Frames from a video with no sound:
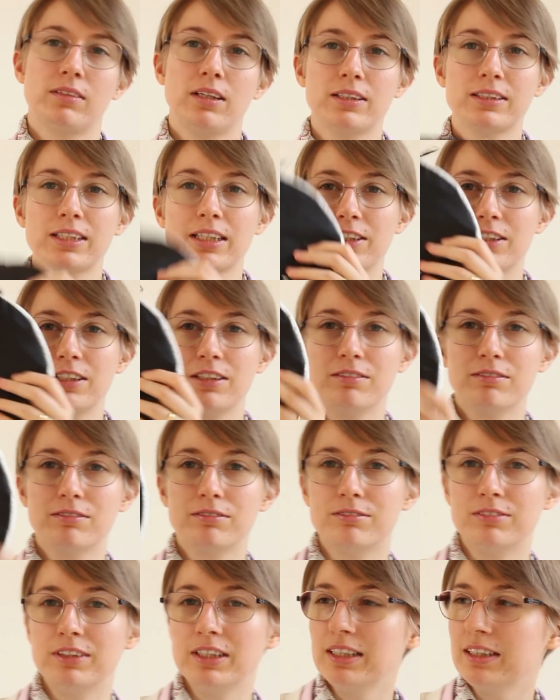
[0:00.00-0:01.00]
It's actually
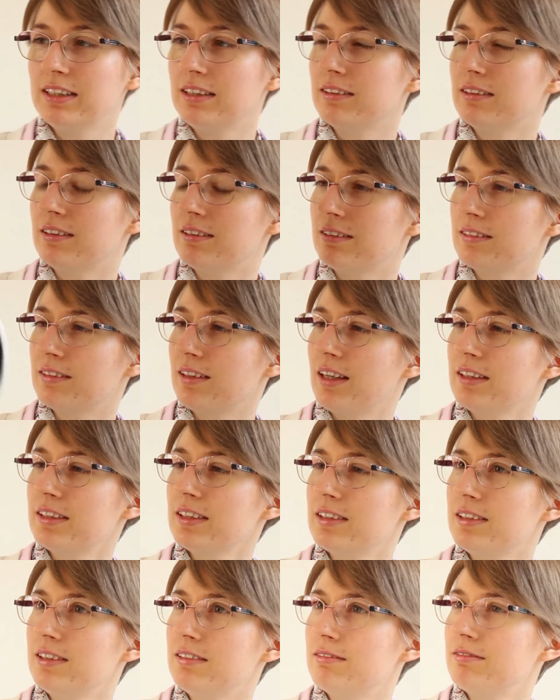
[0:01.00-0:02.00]
really, I
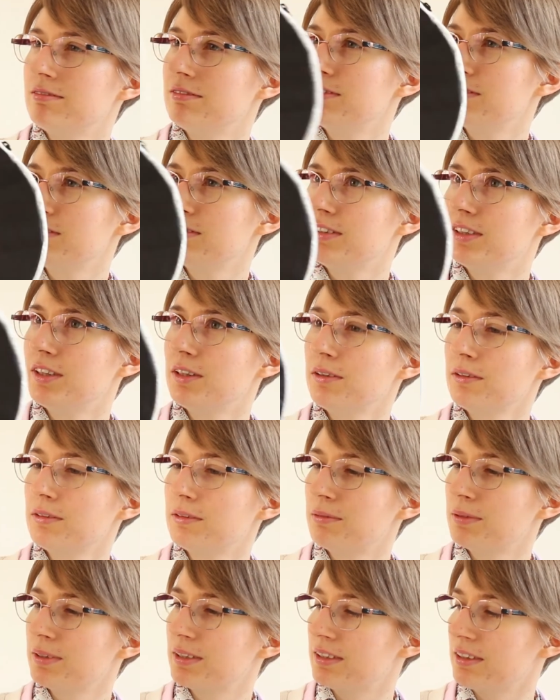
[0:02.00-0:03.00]
didn't know
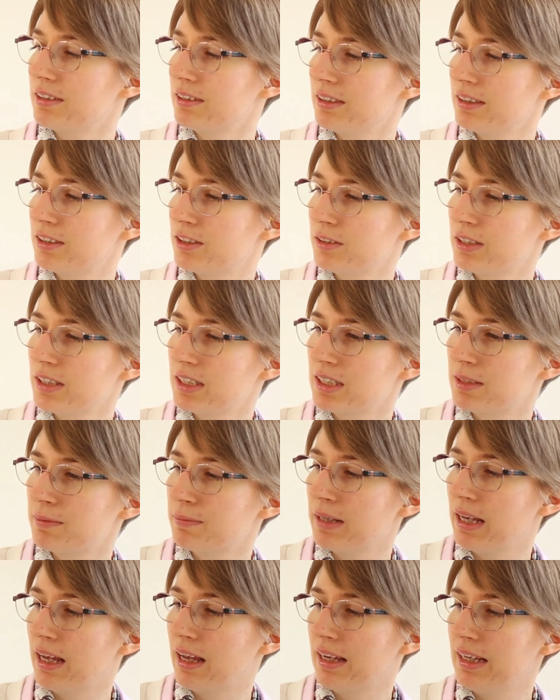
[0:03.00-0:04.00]
what. So this is
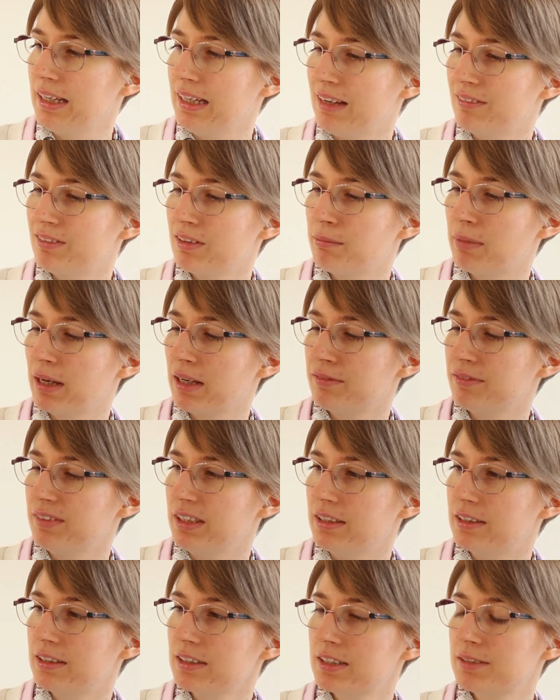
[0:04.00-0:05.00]
11 by
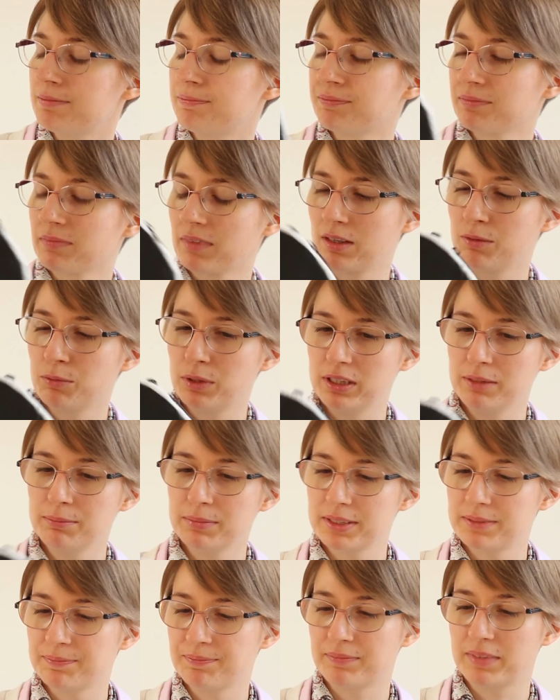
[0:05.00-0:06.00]
Venus
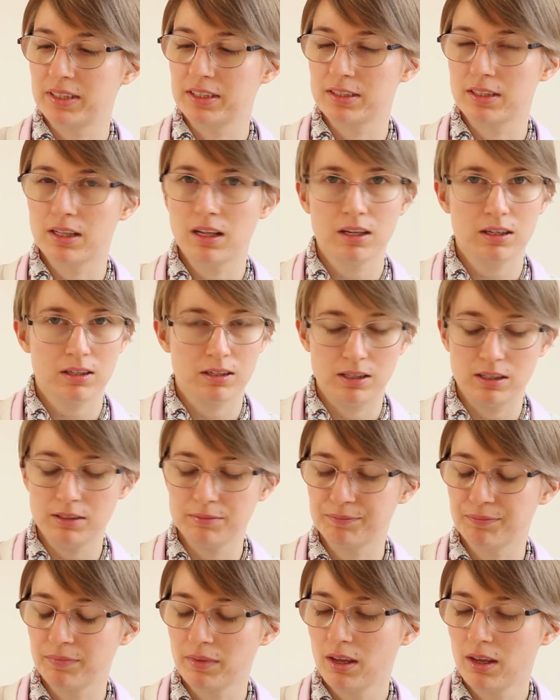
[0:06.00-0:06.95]
Williams, I think. Yeah.